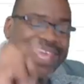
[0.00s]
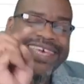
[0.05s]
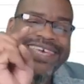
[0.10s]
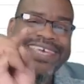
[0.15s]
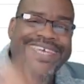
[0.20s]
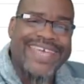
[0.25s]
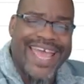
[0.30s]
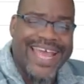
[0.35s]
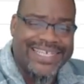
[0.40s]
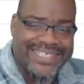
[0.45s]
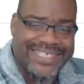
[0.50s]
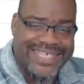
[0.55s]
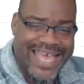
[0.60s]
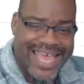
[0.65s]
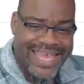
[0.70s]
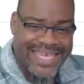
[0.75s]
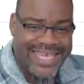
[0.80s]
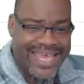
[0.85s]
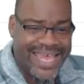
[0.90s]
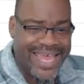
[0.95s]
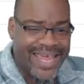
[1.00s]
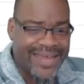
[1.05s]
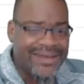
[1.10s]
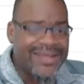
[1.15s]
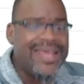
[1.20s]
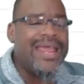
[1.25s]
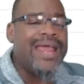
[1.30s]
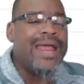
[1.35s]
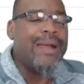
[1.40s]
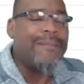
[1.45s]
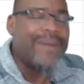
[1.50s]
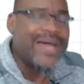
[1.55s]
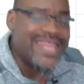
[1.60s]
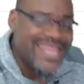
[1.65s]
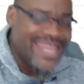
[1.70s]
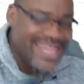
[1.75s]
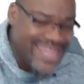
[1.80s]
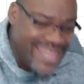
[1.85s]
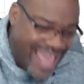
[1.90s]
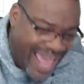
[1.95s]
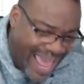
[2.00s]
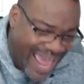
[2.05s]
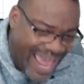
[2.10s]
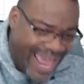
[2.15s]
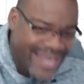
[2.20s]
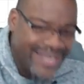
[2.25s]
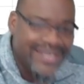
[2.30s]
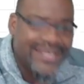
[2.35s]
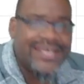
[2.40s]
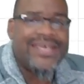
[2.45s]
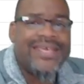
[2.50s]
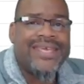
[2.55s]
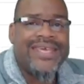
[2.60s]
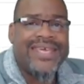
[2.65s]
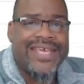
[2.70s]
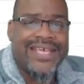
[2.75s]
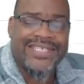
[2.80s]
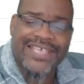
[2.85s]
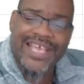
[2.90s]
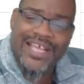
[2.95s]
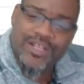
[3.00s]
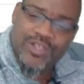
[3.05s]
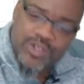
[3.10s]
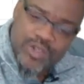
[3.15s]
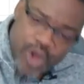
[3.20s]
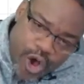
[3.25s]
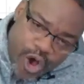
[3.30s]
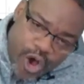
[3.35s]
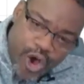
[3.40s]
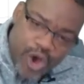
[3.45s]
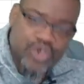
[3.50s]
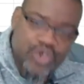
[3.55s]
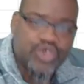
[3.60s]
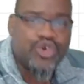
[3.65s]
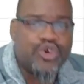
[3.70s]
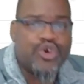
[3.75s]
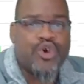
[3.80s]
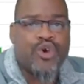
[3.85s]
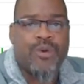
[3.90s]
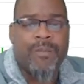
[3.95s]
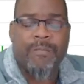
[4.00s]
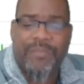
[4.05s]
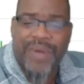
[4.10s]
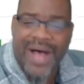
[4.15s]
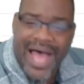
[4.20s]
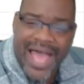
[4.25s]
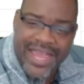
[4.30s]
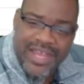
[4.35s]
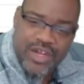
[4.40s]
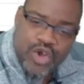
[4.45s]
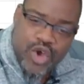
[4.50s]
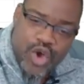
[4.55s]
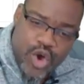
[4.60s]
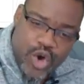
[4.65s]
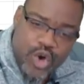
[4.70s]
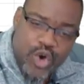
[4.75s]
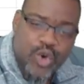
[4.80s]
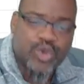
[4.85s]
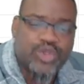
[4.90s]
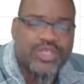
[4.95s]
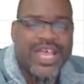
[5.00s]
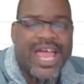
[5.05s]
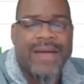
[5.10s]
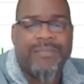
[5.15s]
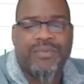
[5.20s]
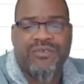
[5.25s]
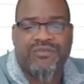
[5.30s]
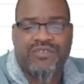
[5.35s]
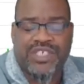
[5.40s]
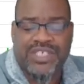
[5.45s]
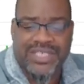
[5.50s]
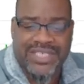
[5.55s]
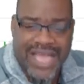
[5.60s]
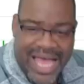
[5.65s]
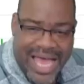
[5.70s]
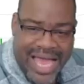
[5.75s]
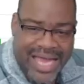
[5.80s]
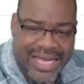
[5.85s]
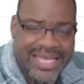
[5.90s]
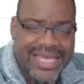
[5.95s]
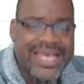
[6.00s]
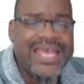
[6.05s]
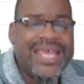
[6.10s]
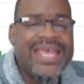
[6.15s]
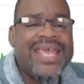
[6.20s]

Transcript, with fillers: Yes, I can. But that is a long-term buy and hold type of stock